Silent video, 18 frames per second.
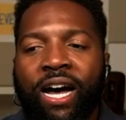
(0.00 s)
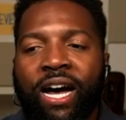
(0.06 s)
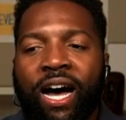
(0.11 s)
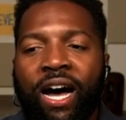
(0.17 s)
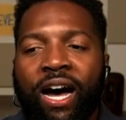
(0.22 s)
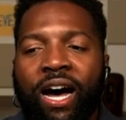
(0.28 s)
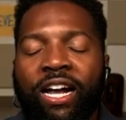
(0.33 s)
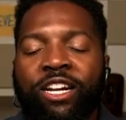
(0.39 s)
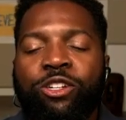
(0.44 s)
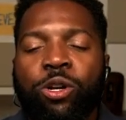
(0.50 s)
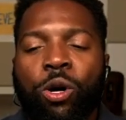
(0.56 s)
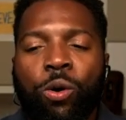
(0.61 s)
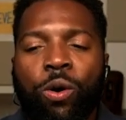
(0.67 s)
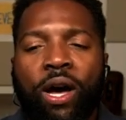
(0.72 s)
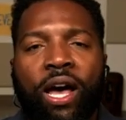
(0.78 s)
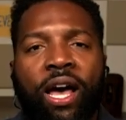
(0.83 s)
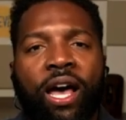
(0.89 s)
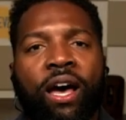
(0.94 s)
I don't
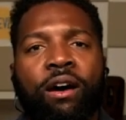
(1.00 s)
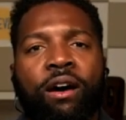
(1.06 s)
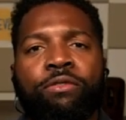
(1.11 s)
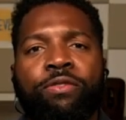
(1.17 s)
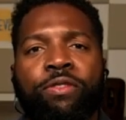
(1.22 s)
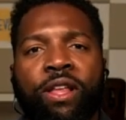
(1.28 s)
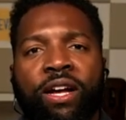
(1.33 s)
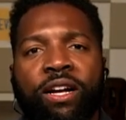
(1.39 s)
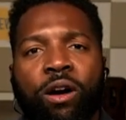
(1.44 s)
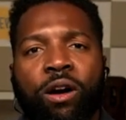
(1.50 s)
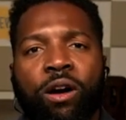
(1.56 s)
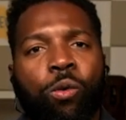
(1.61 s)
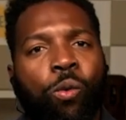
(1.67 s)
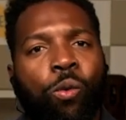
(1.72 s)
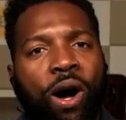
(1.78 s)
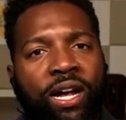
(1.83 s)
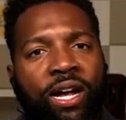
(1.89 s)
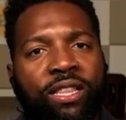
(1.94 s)
have like a
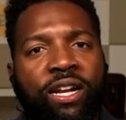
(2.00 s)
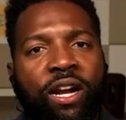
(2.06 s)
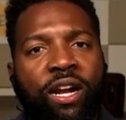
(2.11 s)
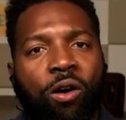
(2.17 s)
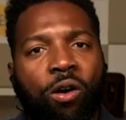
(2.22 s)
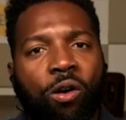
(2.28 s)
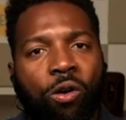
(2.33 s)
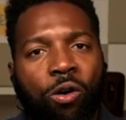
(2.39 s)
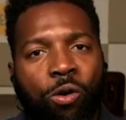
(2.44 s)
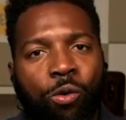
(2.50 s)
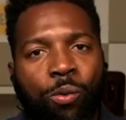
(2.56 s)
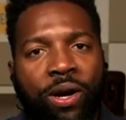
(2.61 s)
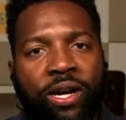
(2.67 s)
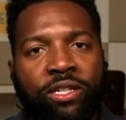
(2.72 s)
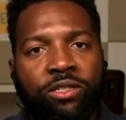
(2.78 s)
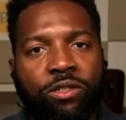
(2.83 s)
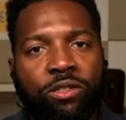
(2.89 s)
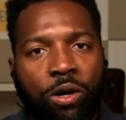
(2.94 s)
wine that I always
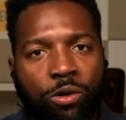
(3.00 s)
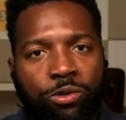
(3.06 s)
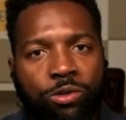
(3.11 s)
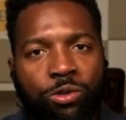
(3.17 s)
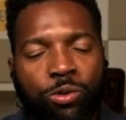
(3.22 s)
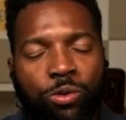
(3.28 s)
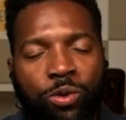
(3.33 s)
go to.